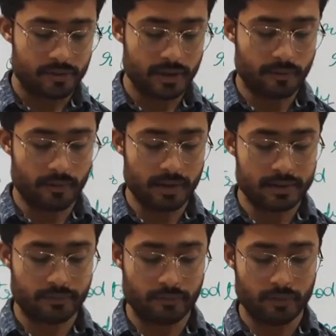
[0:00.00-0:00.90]
citrus
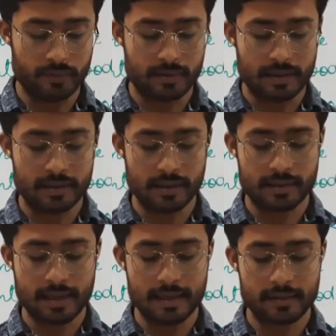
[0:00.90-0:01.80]
fruits
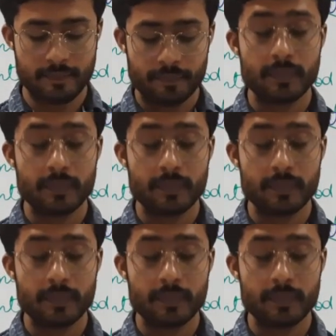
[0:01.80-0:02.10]
such as